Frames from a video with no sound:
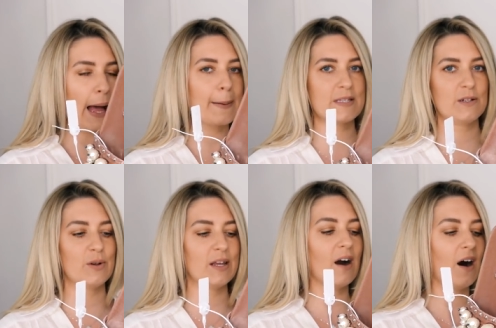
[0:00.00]

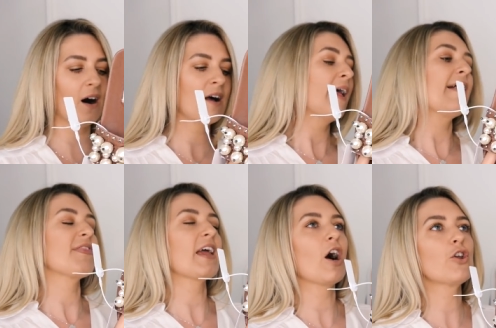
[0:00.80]
absolutely are.
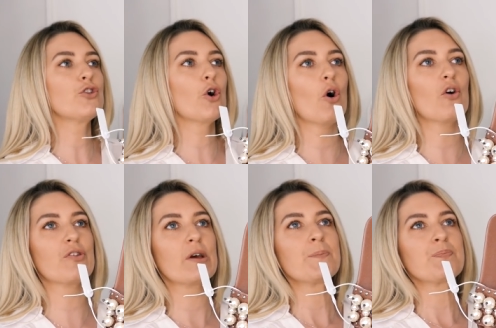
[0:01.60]
They are
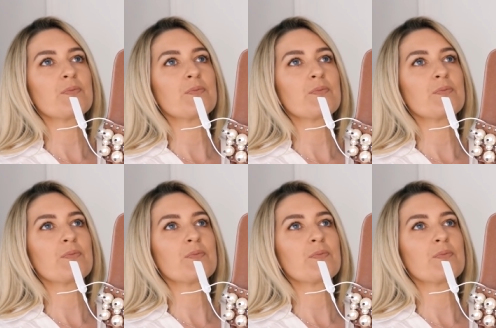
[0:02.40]
not